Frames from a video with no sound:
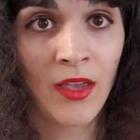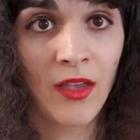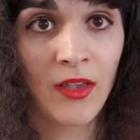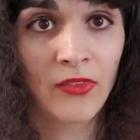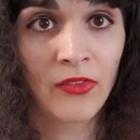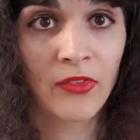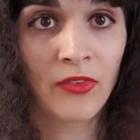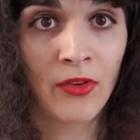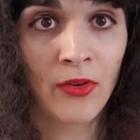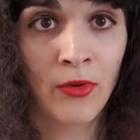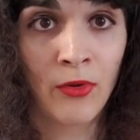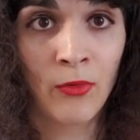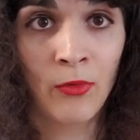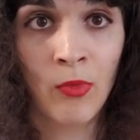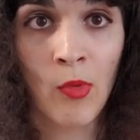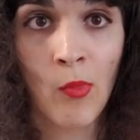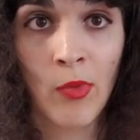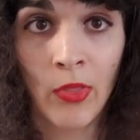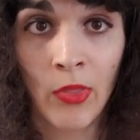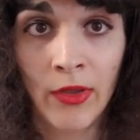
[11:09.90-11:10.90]
So
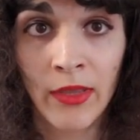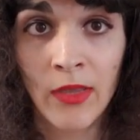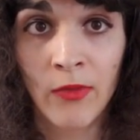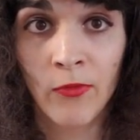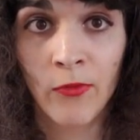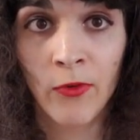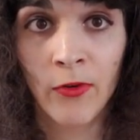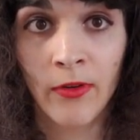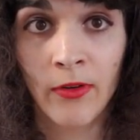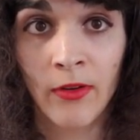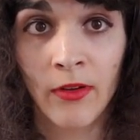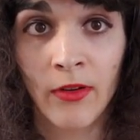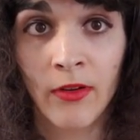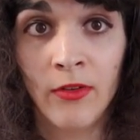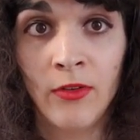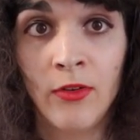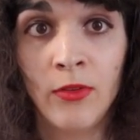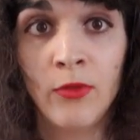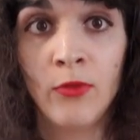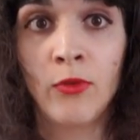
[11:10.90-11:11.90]
when we're looking for
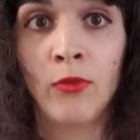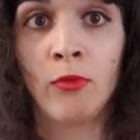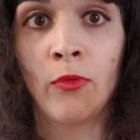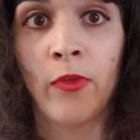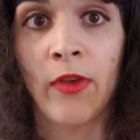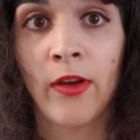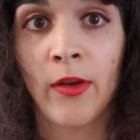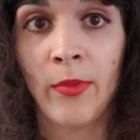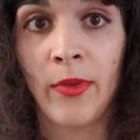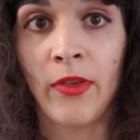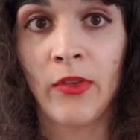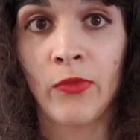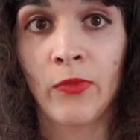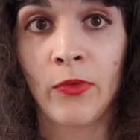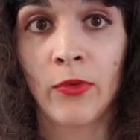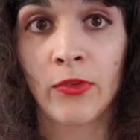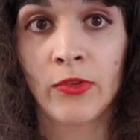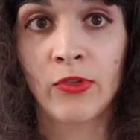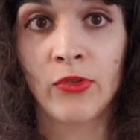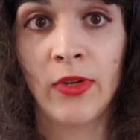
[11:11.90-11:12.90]
new therapies
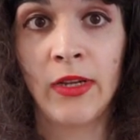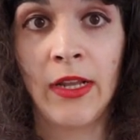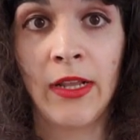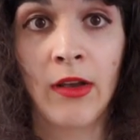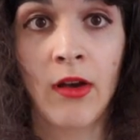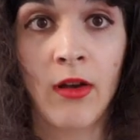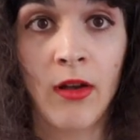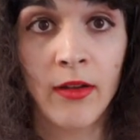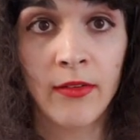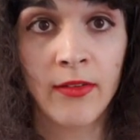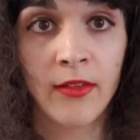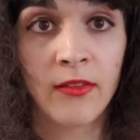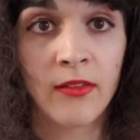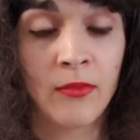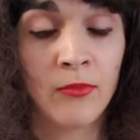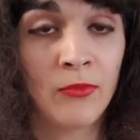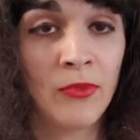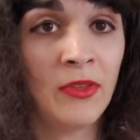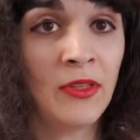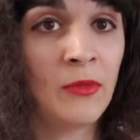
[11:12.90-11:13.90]
for treating
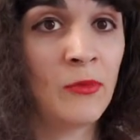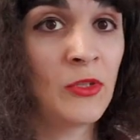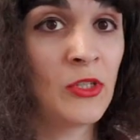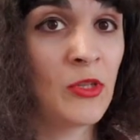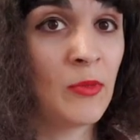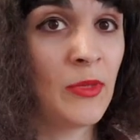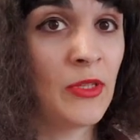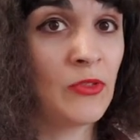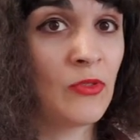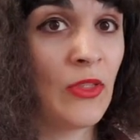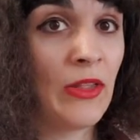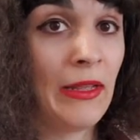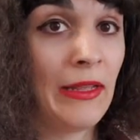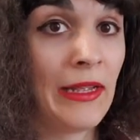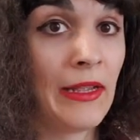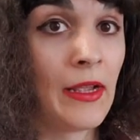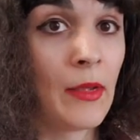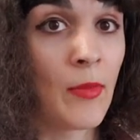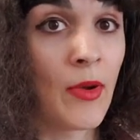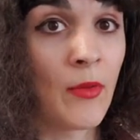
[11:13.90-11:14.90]
autism, really we should be
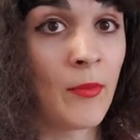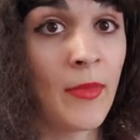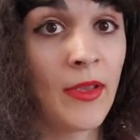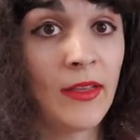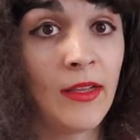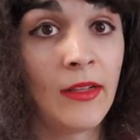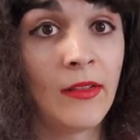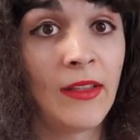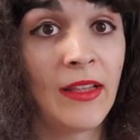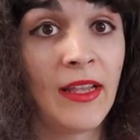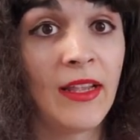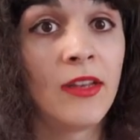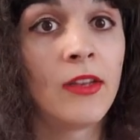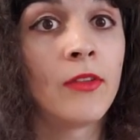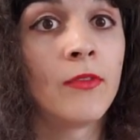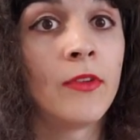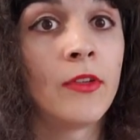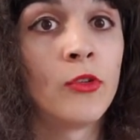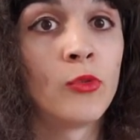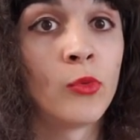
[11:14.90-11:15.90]
thinking about making the
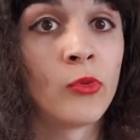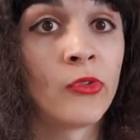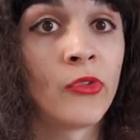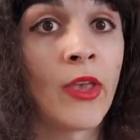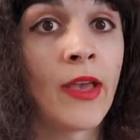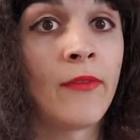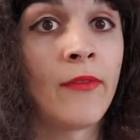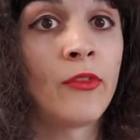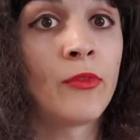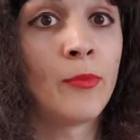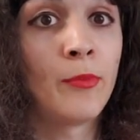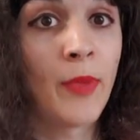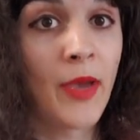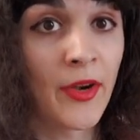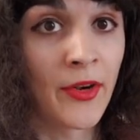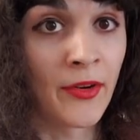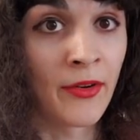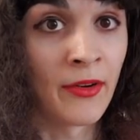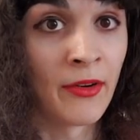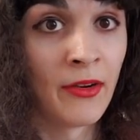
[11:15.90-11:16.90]
individual's lives
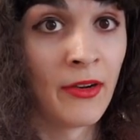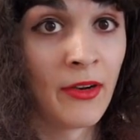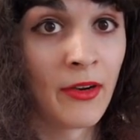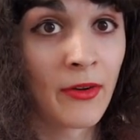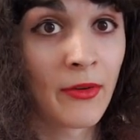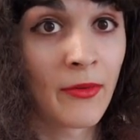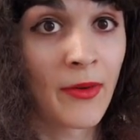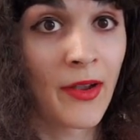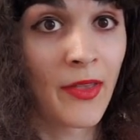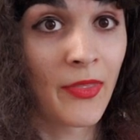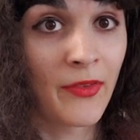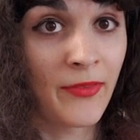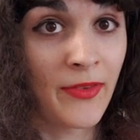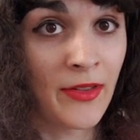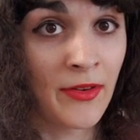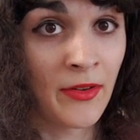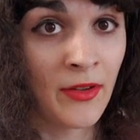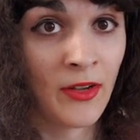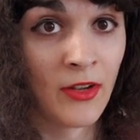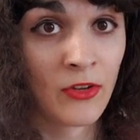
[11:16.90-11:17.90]
better rather
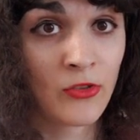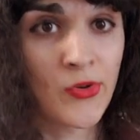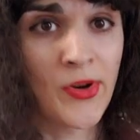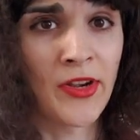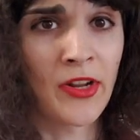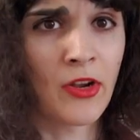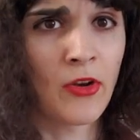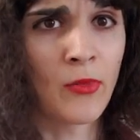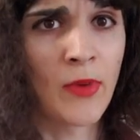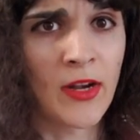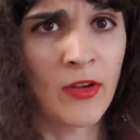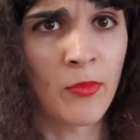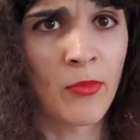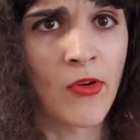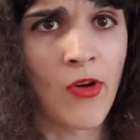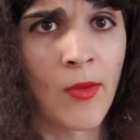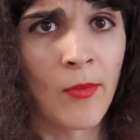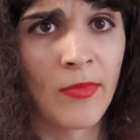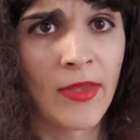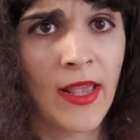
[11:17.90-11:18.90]
than trying to correct
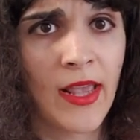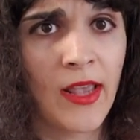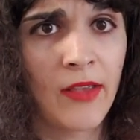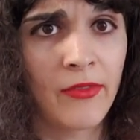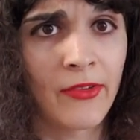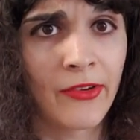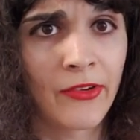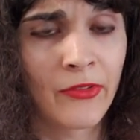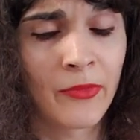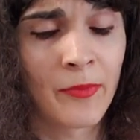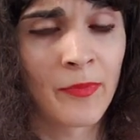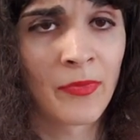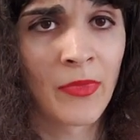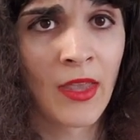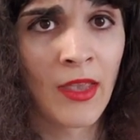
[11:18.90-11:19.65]
problem behaviors.